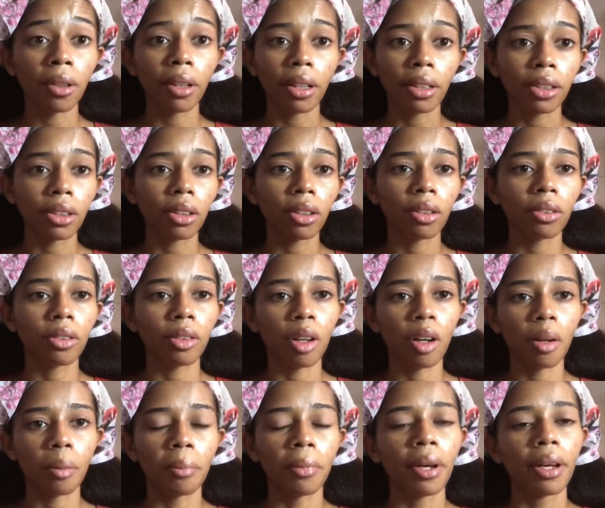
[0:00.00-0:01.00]
Lecter
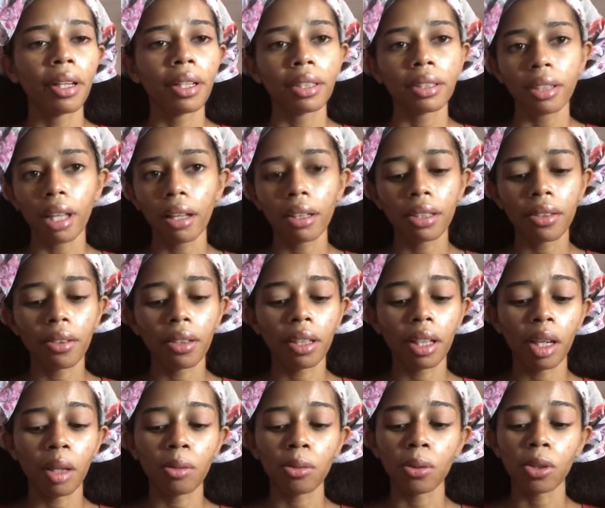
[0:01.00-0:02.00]
from Silence of the
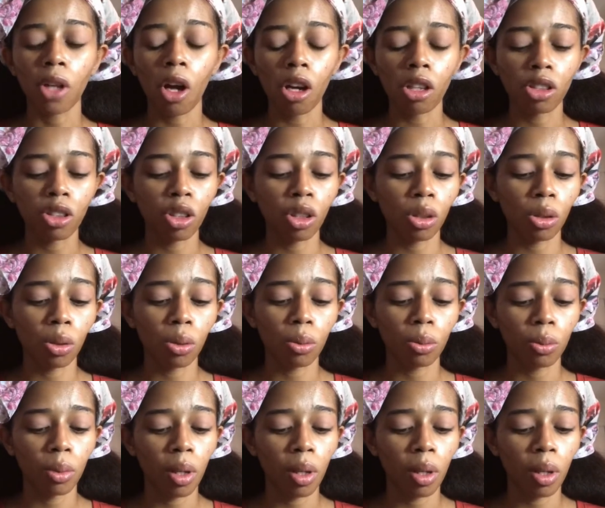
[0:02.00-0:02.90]
Lambs was also